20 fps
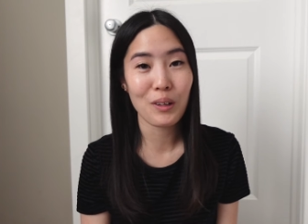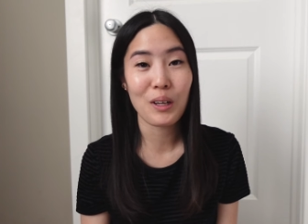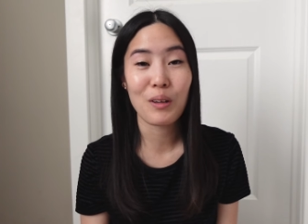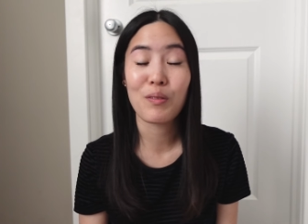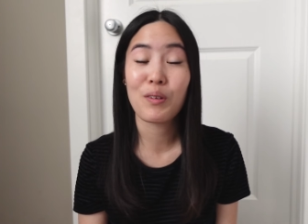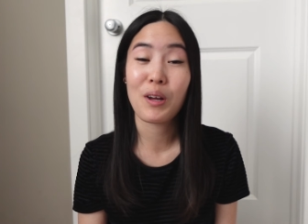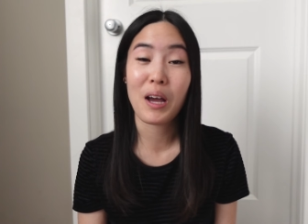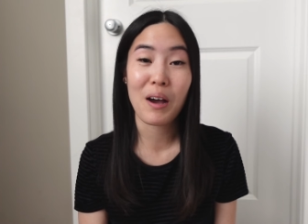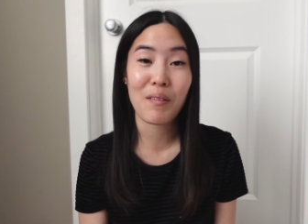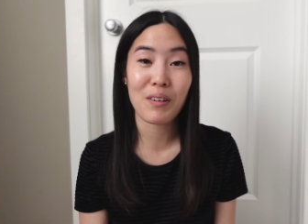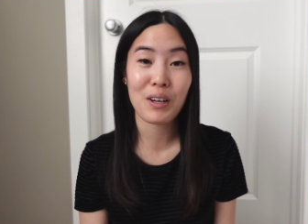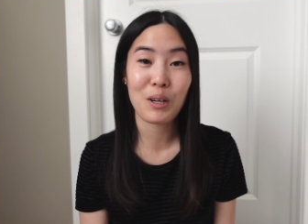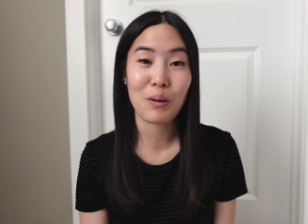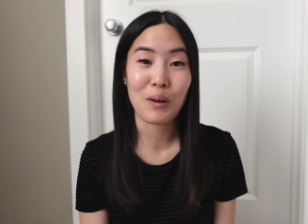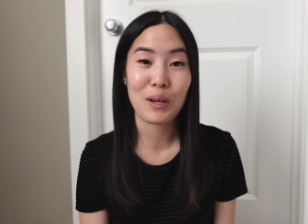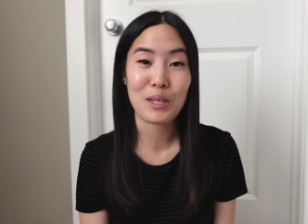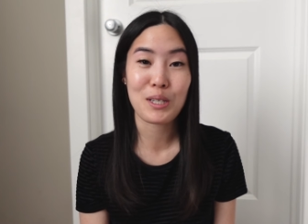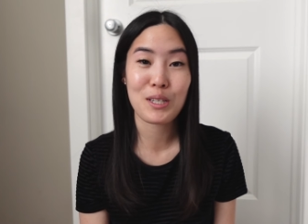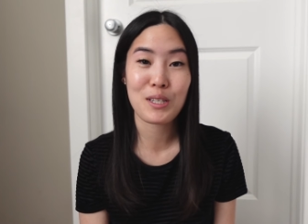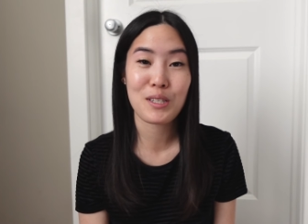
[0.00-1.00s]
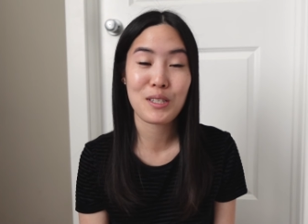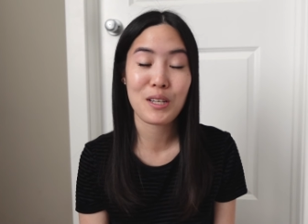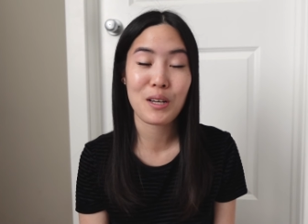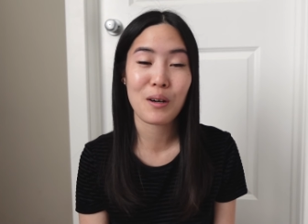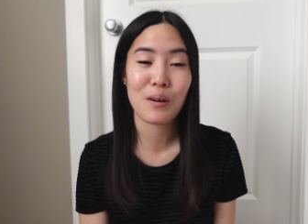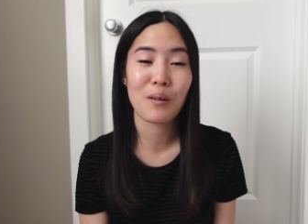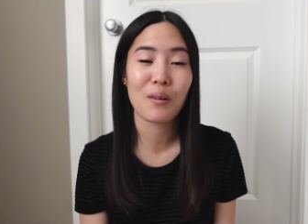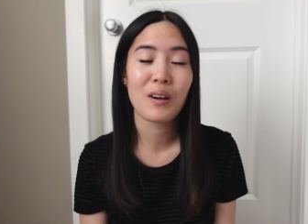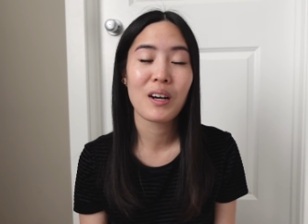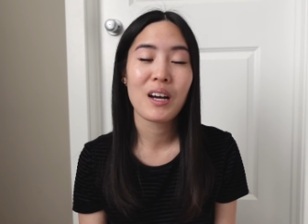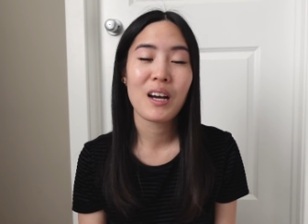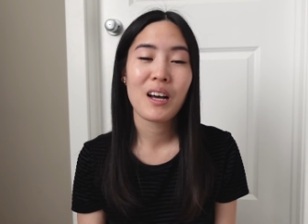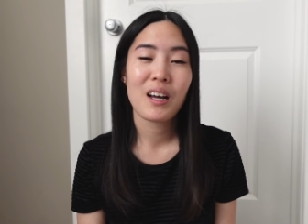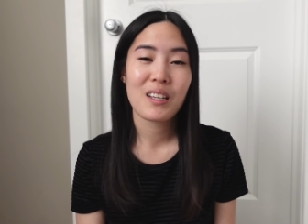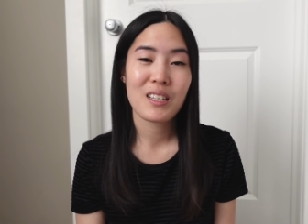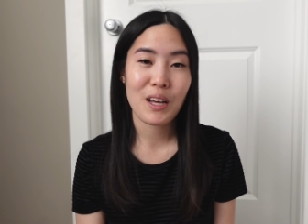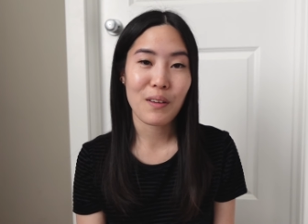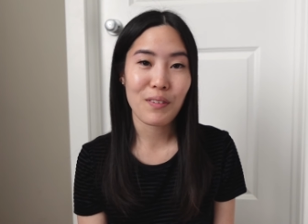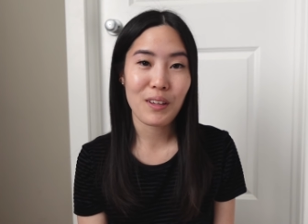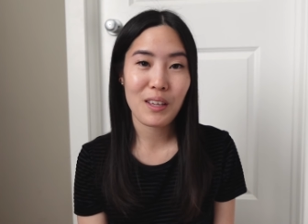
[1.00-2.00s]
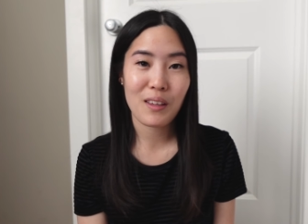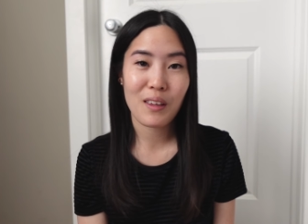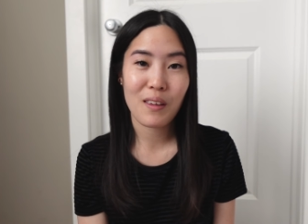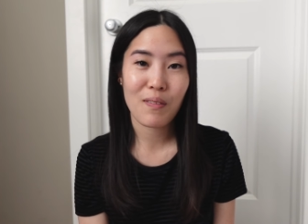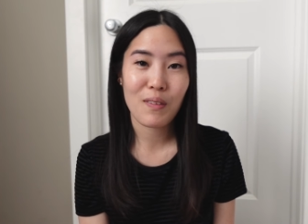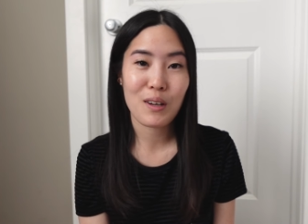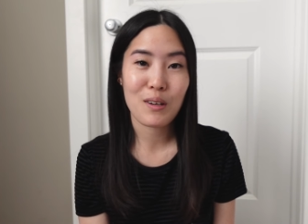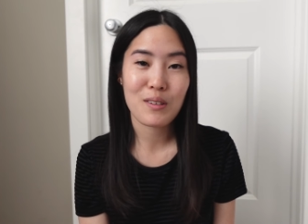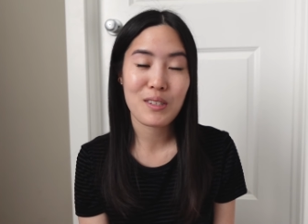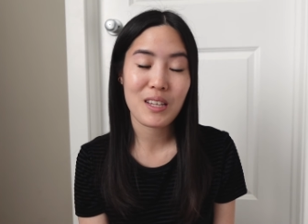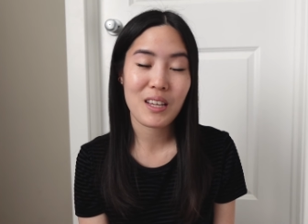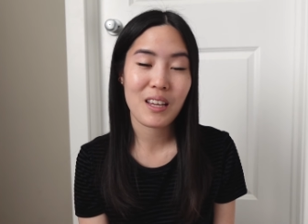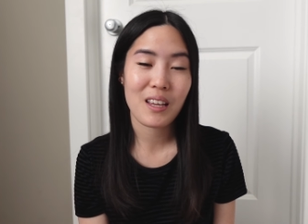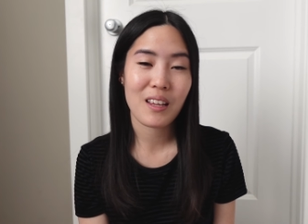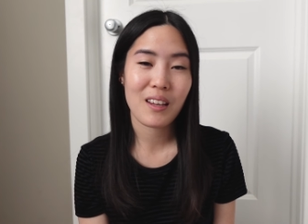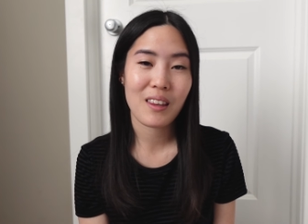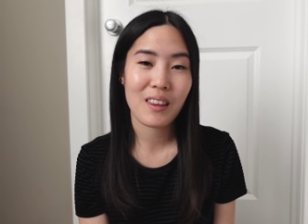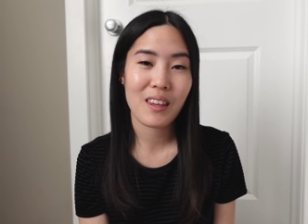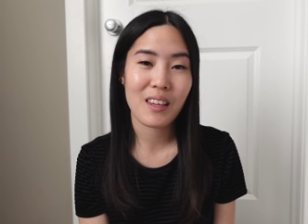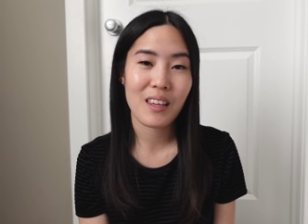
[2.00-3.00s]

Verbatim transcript: If you have any questions though, definitely leave those in